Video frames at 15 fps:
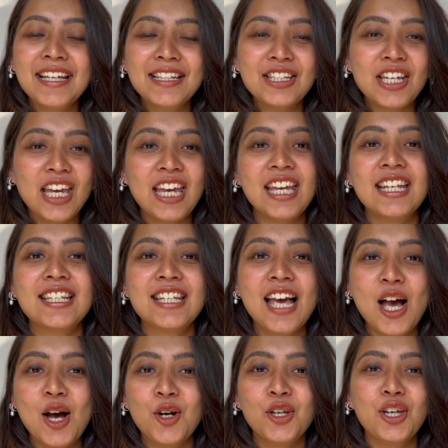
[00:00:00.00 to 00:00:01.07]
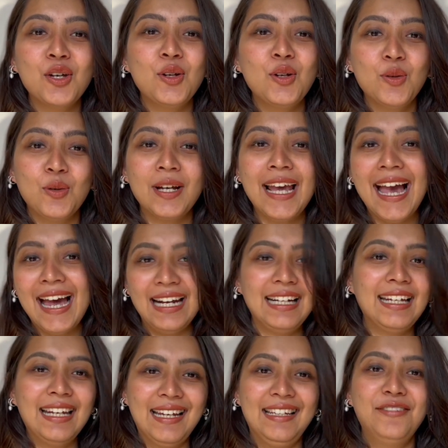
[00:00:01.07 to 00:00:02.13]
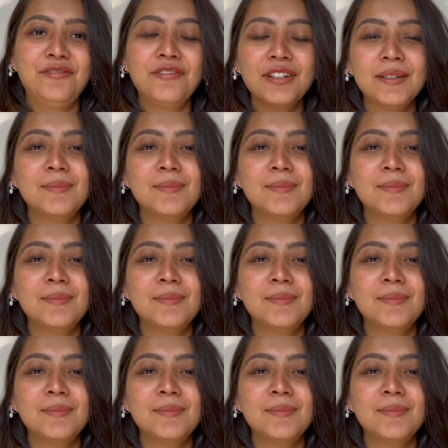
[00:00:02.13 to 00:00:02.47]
change how you look at life.